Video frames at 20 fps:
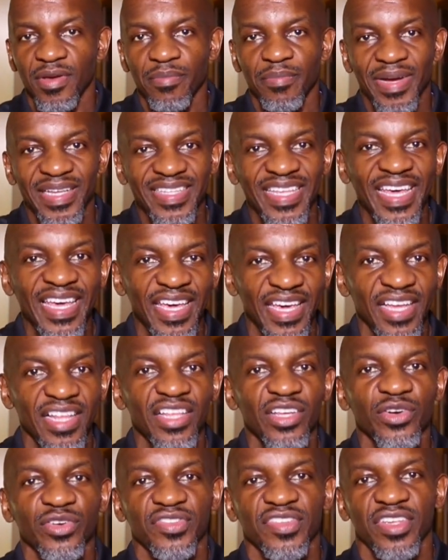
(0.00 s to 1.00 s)
but
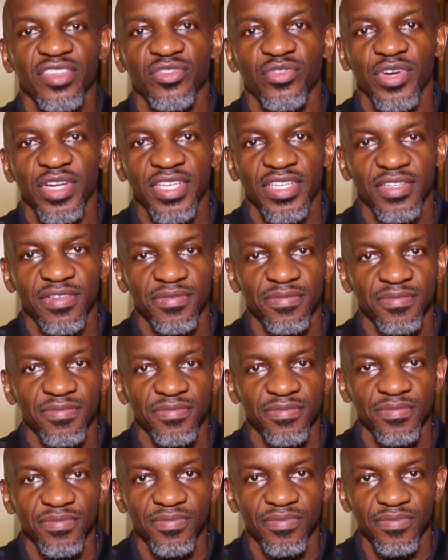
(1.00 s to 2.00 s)
heliocentric.
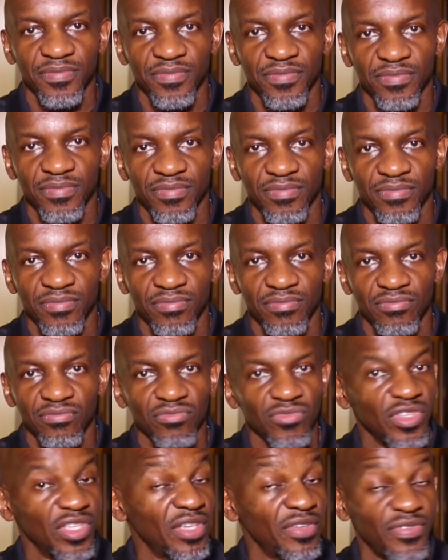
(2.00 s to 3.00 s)

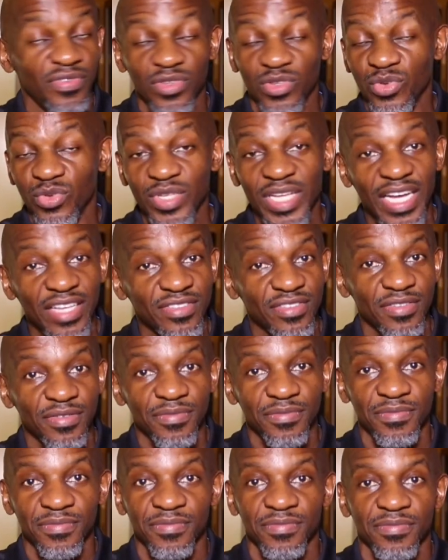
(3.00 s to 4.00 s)
If you do that,
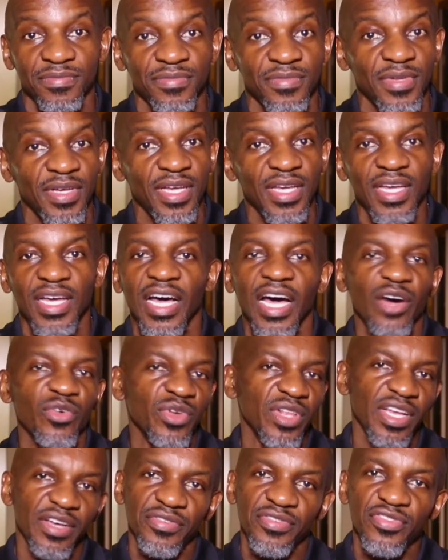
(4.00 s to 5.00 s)
I
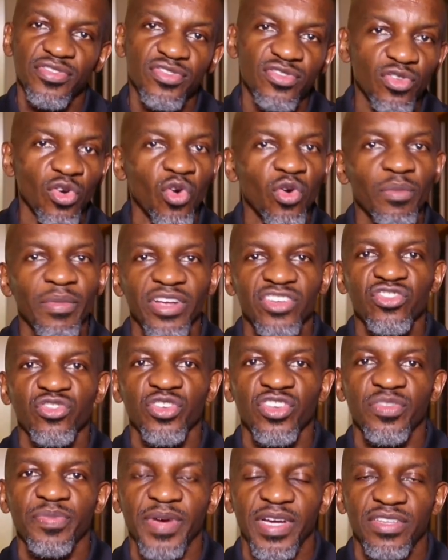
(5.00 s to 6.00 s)
will have so much
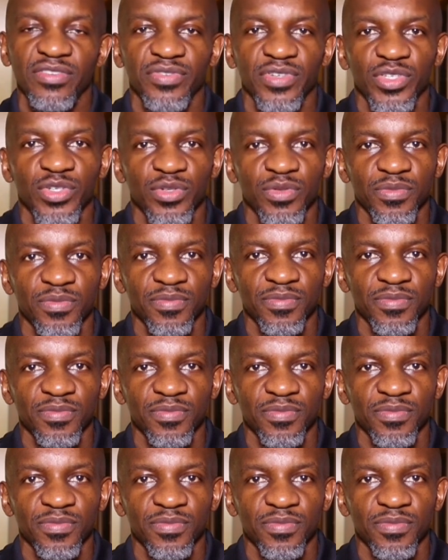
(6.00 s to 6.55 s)
respect for you.